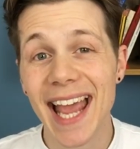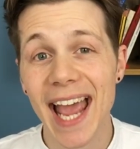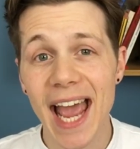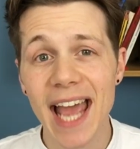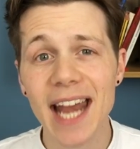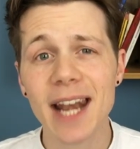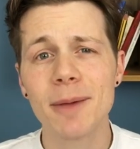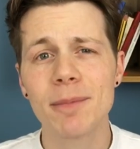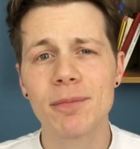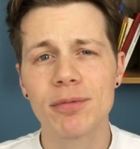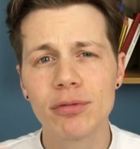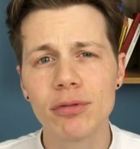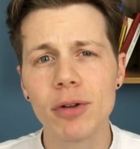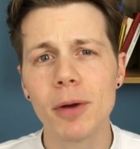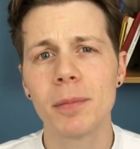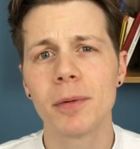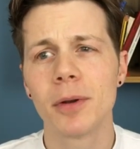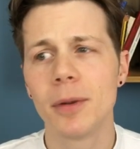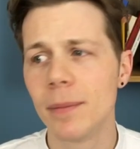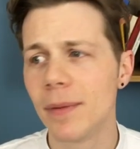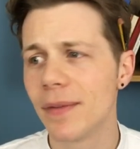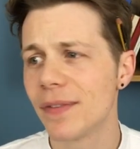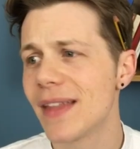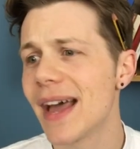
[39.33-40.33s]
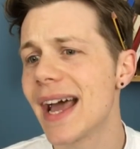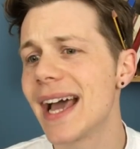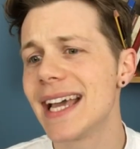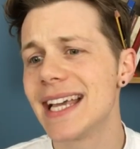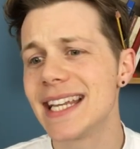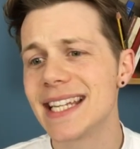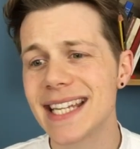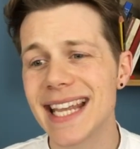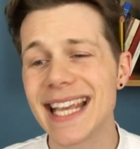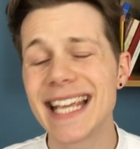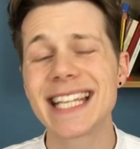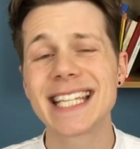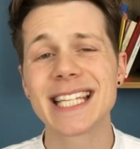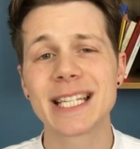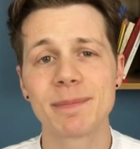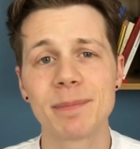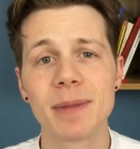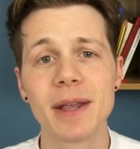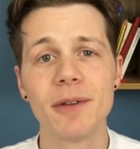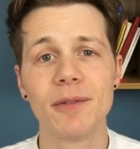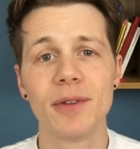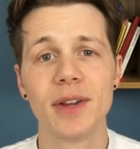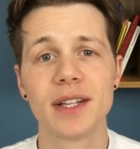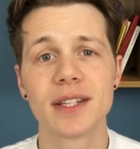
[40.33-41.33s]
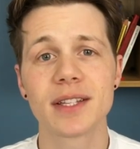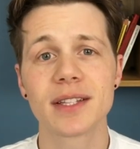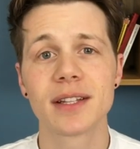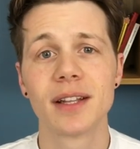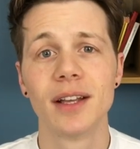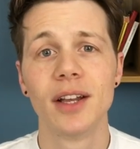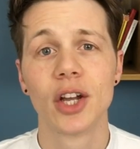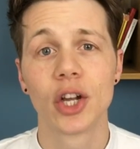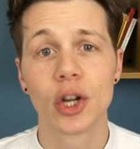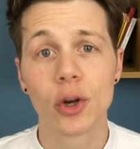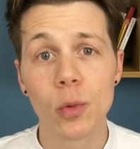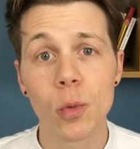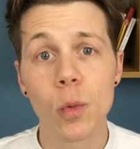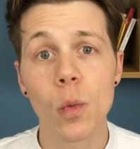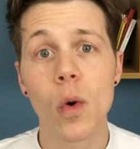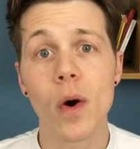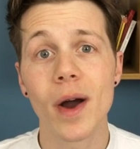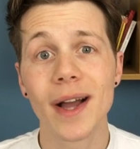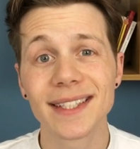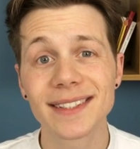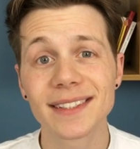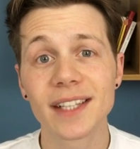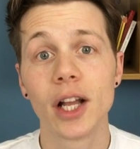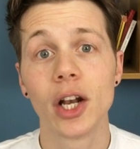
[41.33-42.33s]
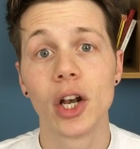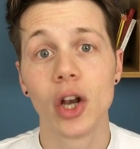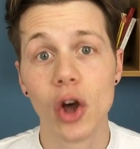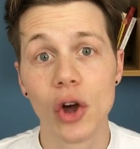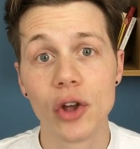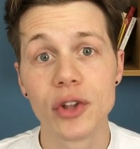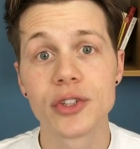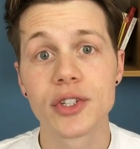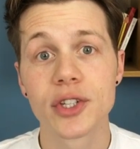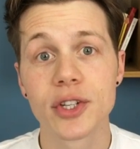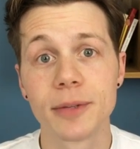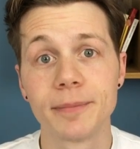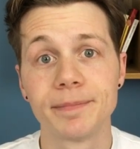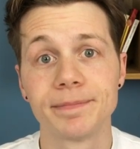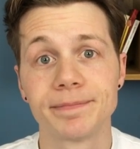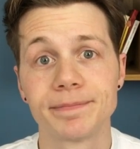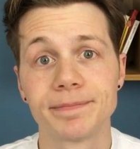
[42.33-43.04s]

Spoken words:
and a problem that is experienced quite a lot.